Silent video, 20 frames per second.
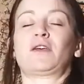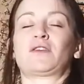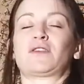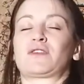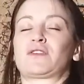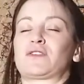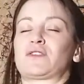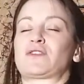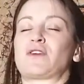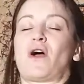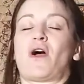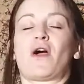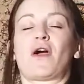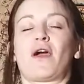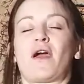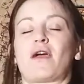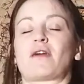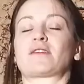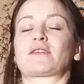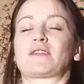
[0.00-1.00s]

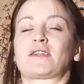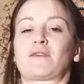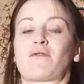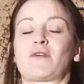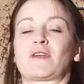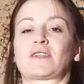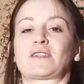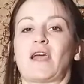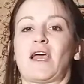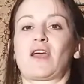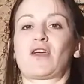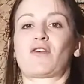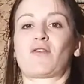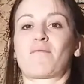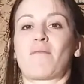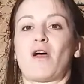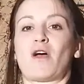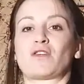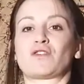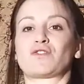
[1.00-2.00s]
start to recite your
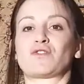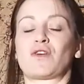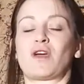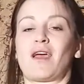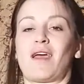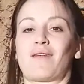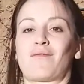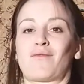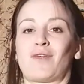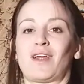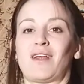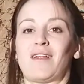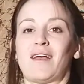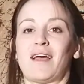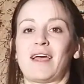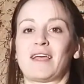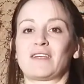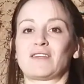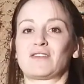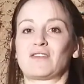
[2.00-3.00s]
mantra, and
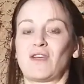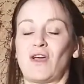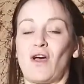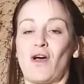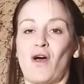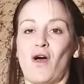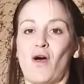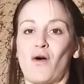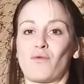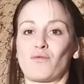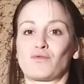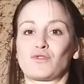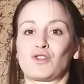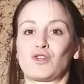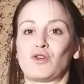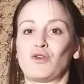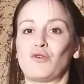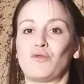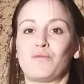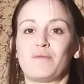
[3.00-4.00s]
realize
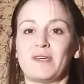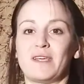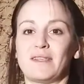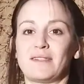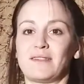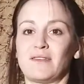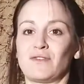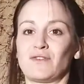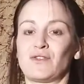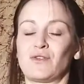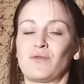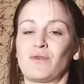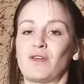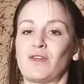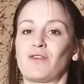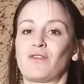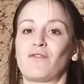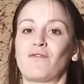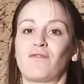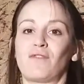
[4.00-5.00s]
2 beads into
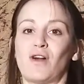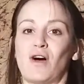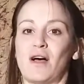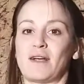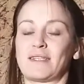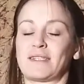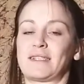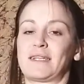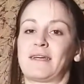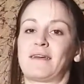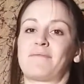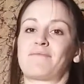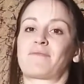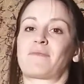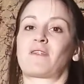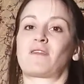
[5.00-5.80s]
it, you lost it.